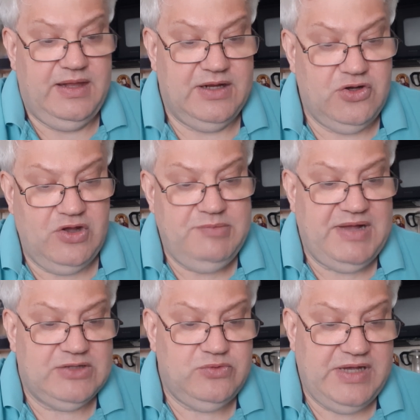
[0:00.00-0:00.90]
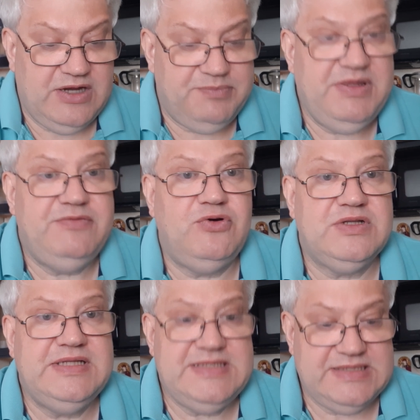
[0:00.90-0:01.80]
Going back to ARP
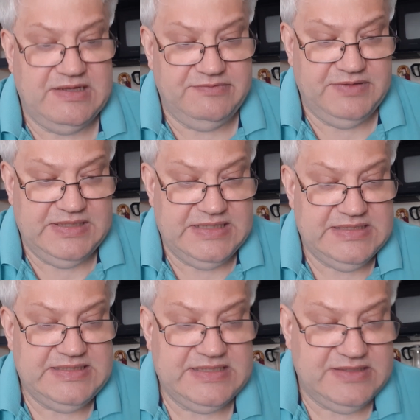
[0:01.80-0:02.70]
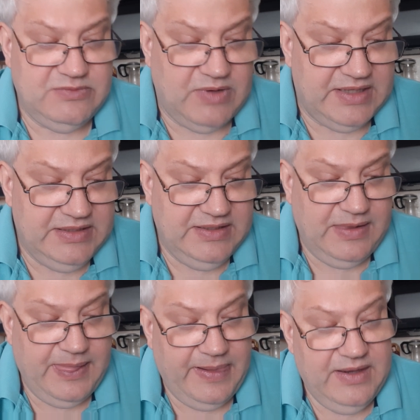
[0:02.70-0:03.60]
4761,
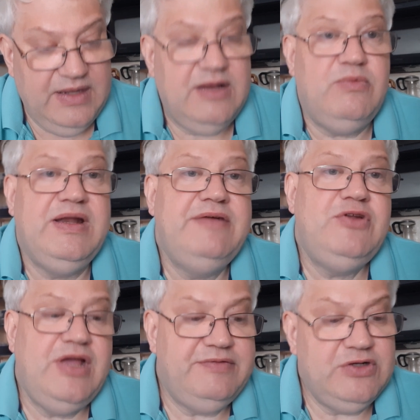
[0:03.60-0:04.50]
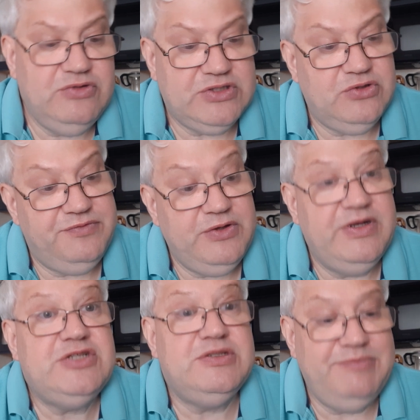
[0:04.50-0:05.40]
whenever you have a good
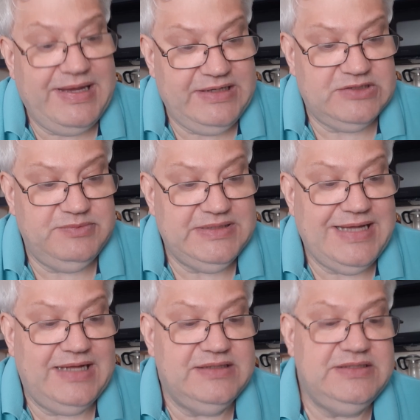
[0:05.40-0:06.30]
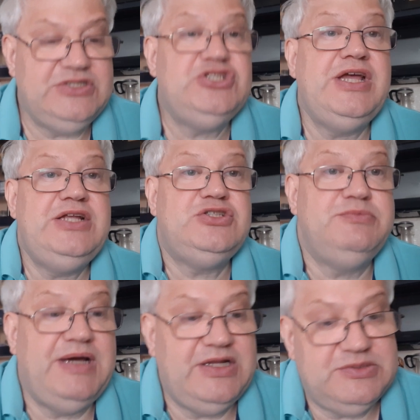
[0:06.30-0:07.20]
configuration management and change
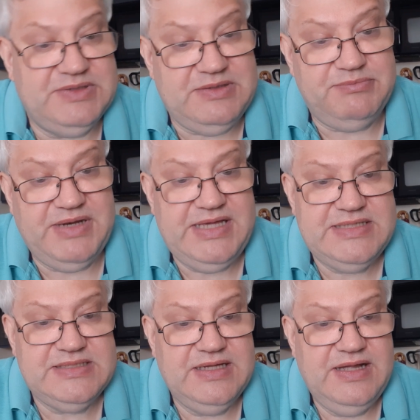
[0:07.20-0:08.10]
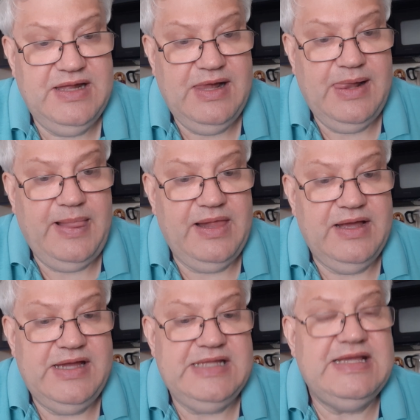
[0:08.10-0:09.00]
management in place,
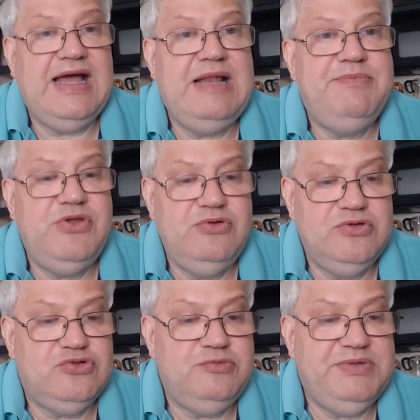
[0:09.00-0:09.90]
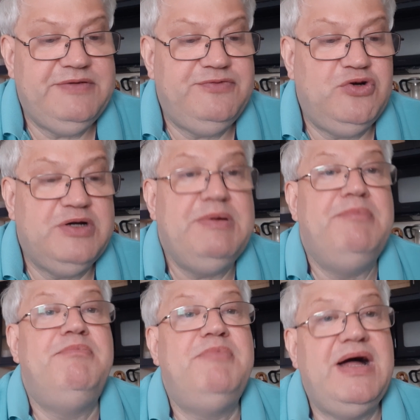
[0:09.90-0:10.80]
it helps you to perform
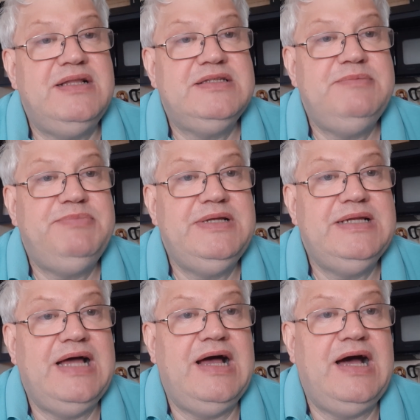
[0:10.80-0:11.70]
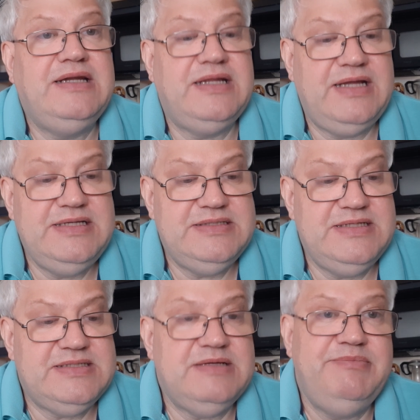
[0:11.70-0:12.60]
multiple
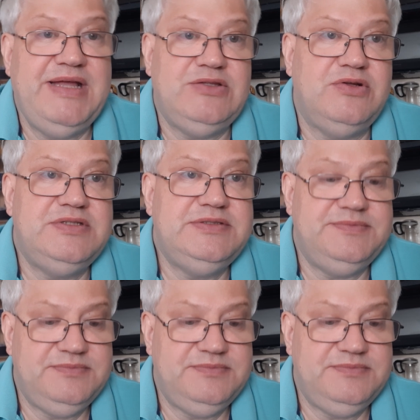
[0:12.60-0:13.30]
analysis methods.